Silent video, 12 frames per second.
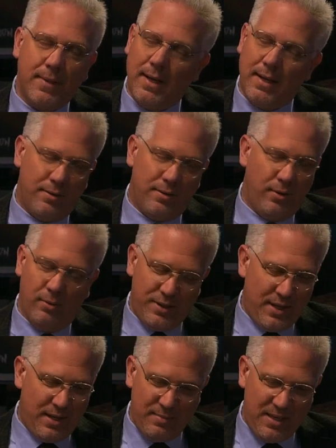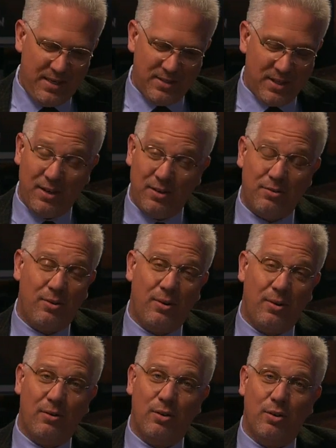I don't know what that means, and I don't
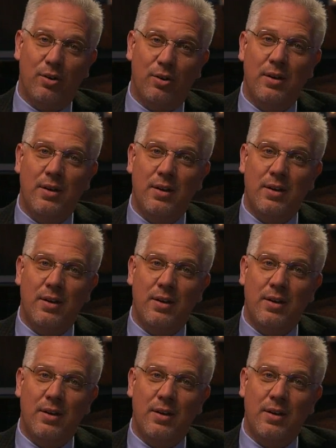know how long.